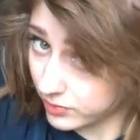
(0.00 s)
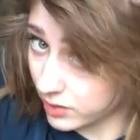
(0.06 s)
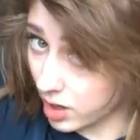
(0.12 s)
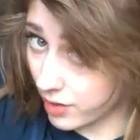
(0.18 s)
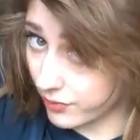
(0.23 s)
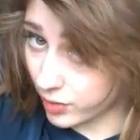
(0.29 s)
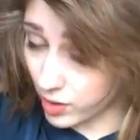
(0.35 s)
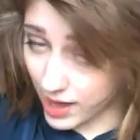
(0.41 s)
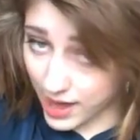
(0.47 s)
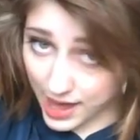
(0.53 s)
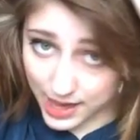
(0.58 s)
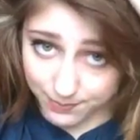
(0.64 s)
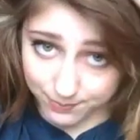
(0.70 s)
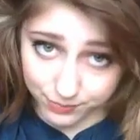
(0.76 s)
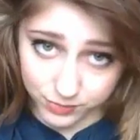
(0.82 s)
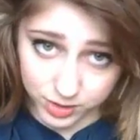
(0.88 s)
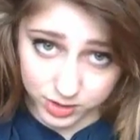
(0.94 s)
of your
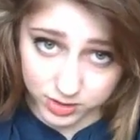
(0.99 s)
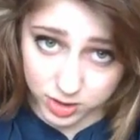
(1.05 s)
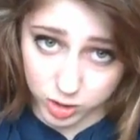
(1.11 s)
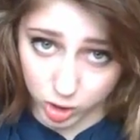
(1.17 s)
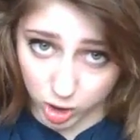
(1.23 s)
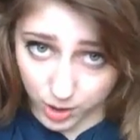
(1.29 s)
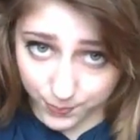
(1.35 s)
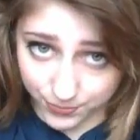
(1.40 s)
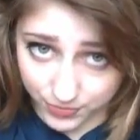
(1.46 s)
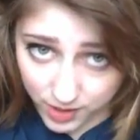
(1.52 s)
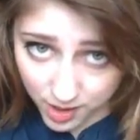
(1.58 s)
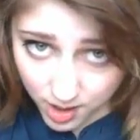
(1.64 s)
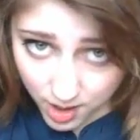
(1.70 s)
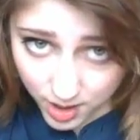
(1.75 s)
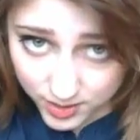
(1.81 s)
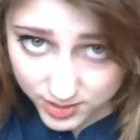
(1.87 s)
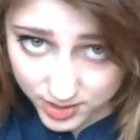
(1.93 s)
hair, just the top.
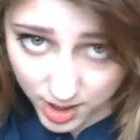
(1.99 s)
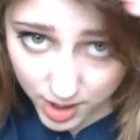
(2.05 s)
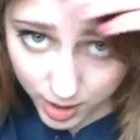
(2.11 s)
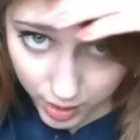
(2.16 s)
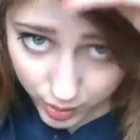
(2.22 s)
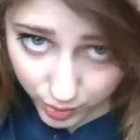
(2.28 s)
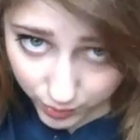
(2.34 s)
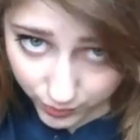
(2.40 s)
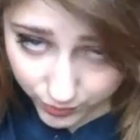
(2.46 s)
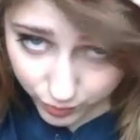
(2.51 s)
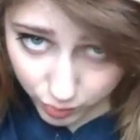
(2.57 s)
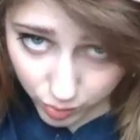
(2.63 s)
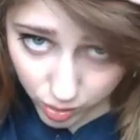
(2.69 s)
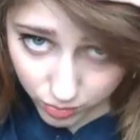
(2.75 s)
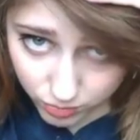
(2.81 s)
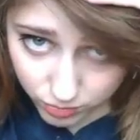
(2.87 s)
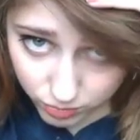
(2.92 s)
So
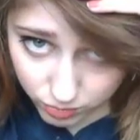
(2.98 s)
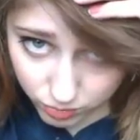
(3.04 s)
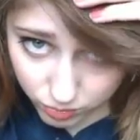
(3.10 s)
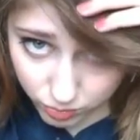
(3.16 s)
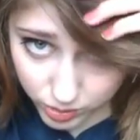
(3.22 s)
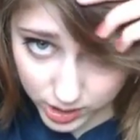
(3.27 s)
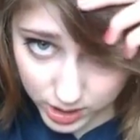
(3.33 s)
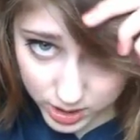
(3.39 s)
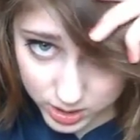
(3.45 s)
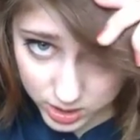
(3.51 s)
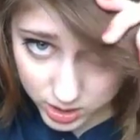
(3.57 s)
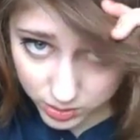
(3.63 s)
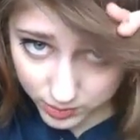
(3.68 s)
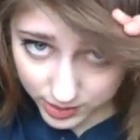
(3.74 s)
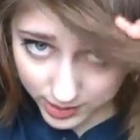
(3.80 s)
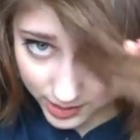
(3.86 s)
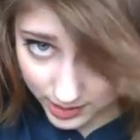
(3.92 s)
what we are
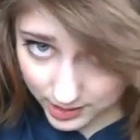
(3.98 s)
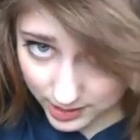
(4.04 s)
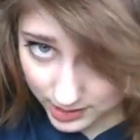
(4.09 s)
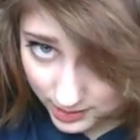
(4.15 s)
doing